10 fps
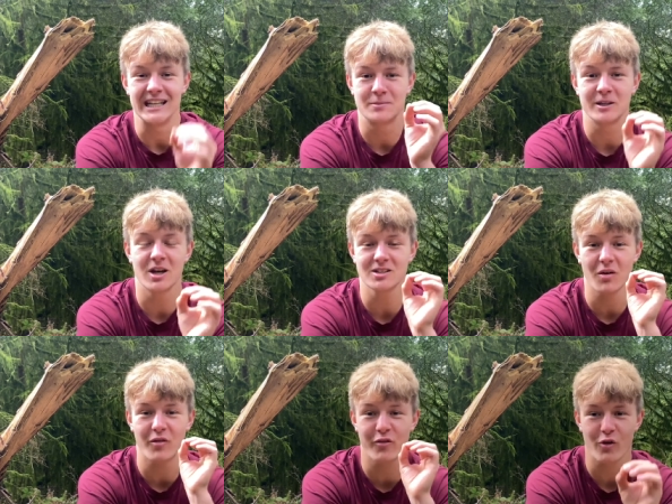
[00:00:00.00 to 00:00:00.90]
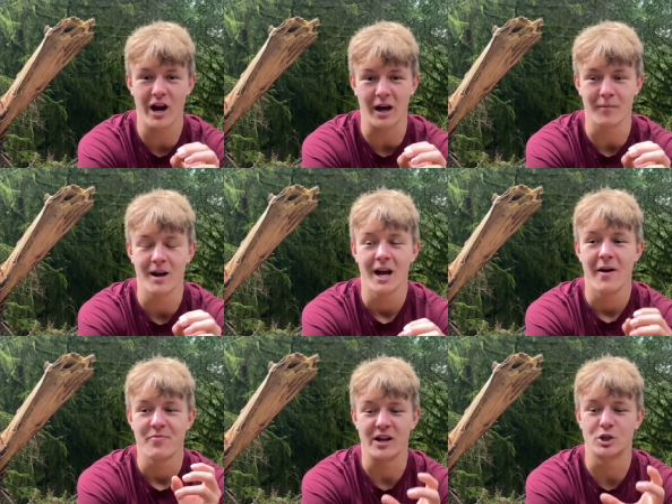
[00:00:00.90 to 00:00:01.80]
it's because of frame
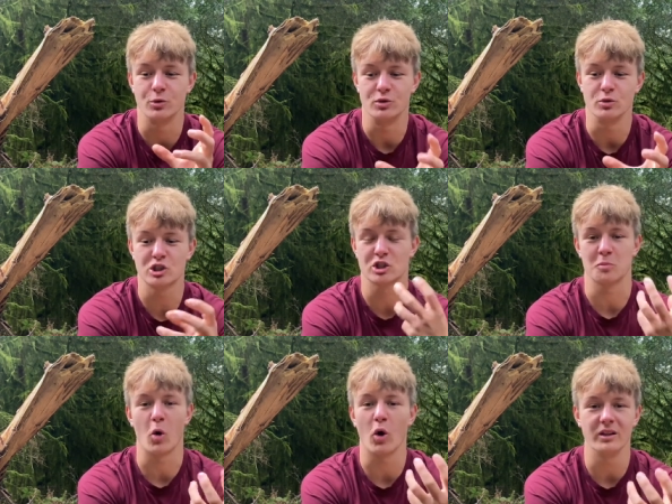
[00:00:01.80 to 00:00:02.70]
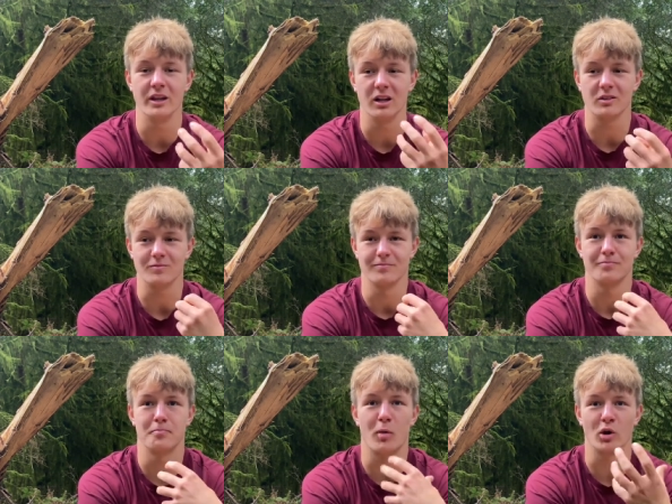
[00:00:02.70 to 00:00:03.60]
that you do small little
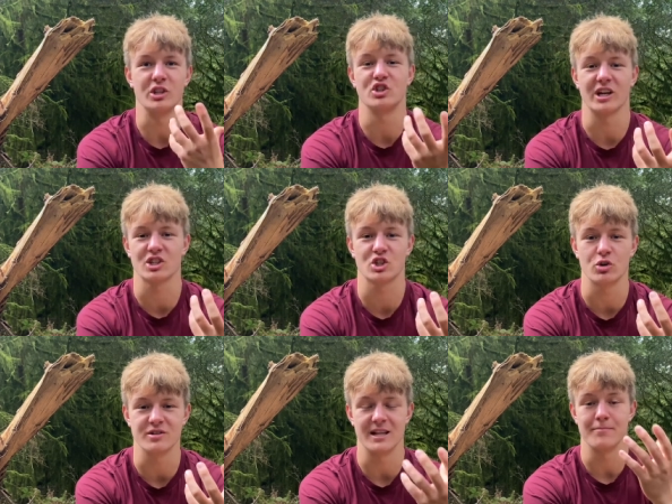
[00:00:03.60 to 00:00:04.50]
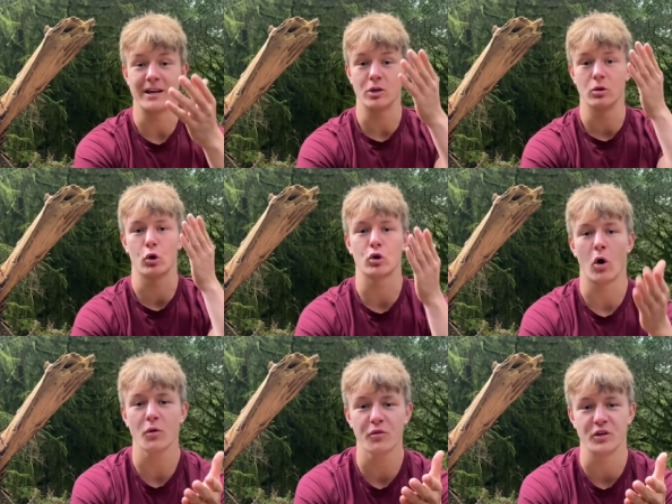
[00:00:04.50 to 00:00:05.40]
body gestures that make you look
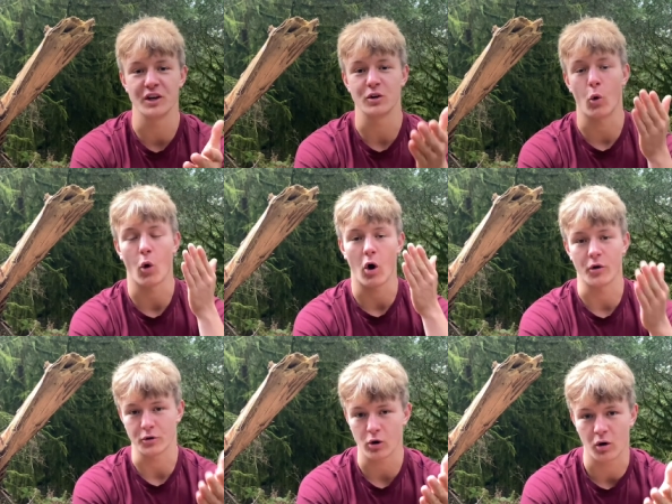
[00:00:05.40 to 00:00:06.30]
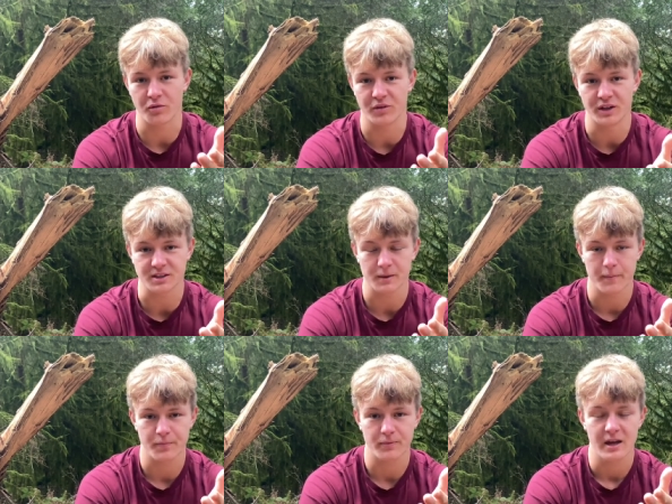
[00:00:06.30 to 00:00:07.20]
confident or unconfident.
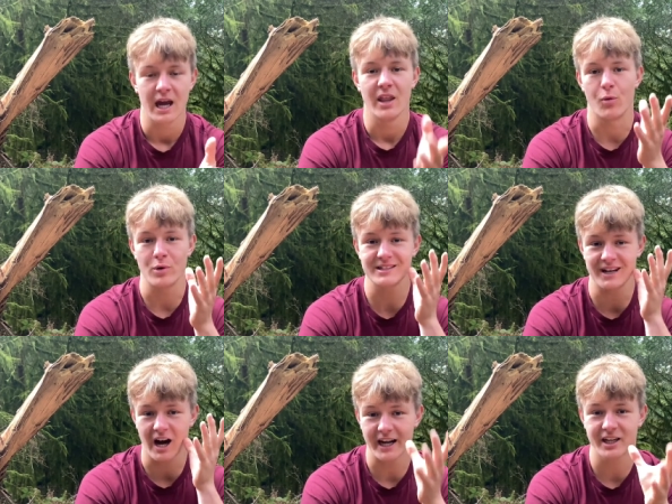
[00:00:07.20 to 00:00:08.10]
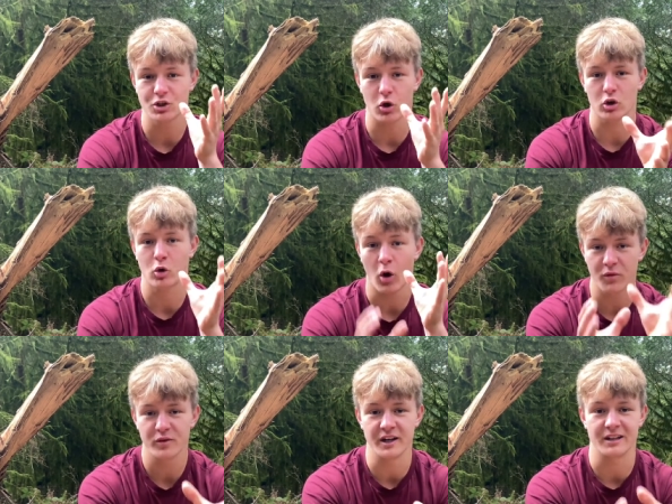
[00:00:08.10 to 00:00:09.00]
The reason I can talk
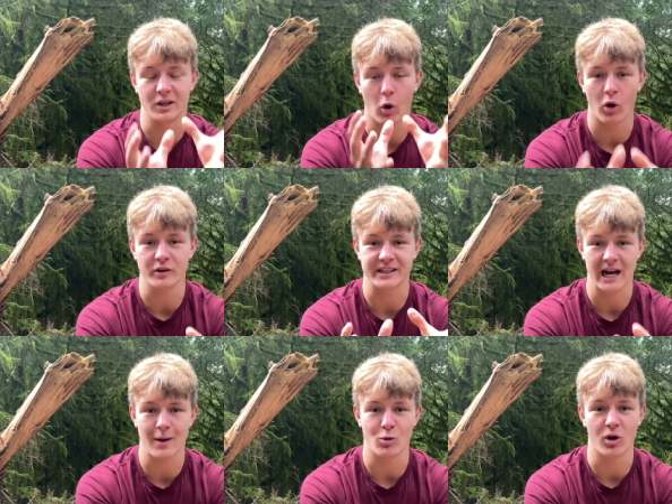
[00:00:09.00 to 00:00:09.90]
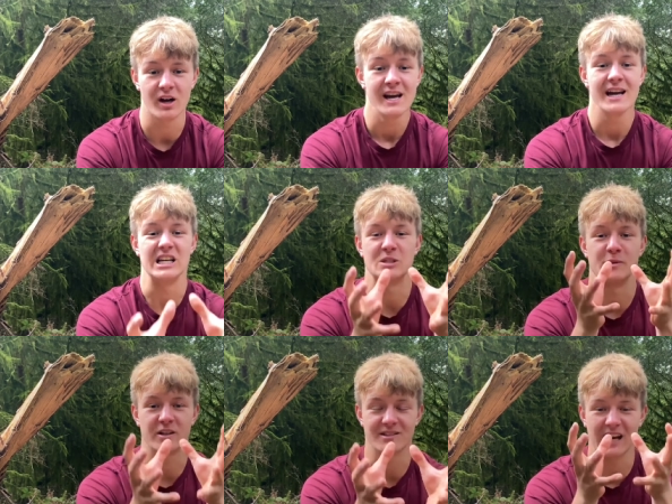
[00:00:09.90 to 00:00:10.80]
confidently on camera is
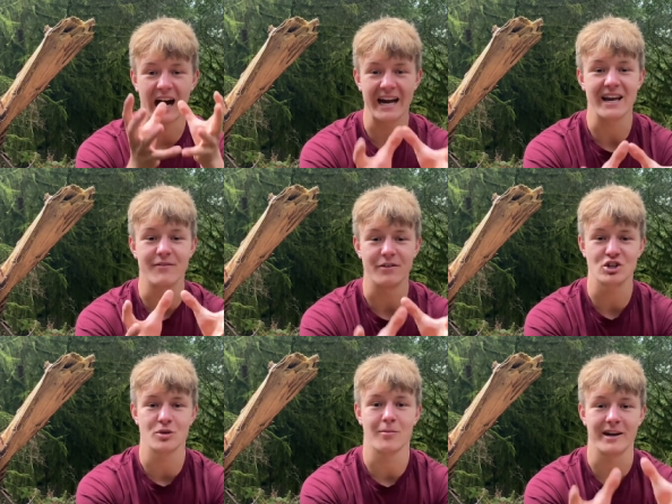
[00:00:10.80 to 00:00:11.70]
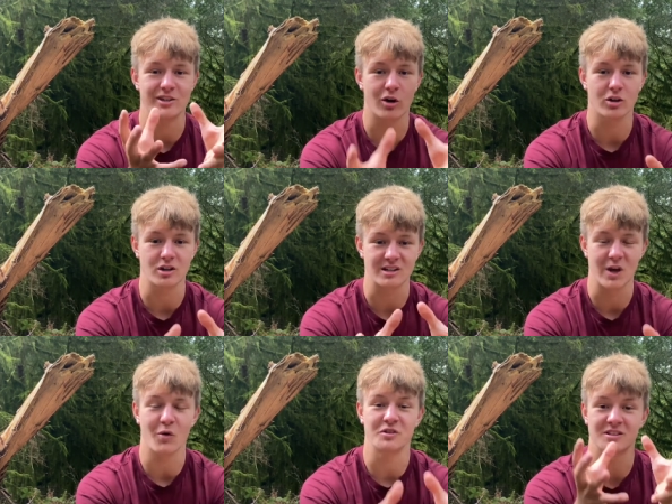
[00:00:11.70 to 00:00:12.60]
because I envision my younger
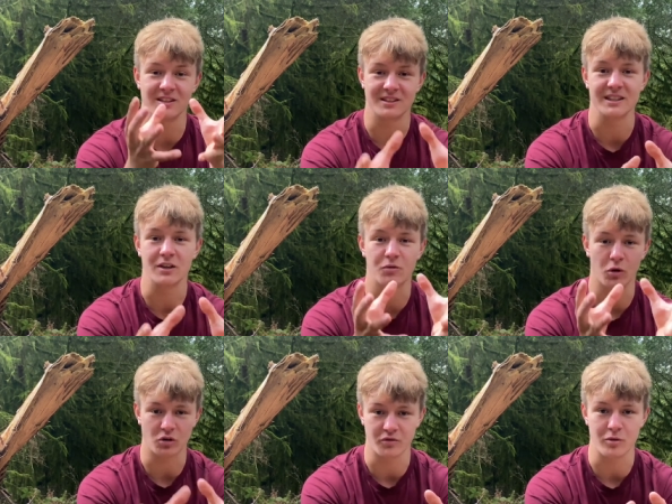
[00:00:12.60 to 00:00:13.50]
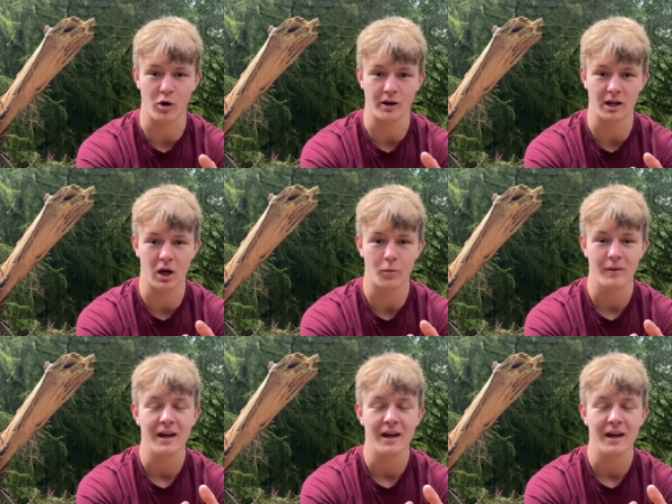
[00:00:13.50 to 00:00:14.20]
self sitting in front of me right now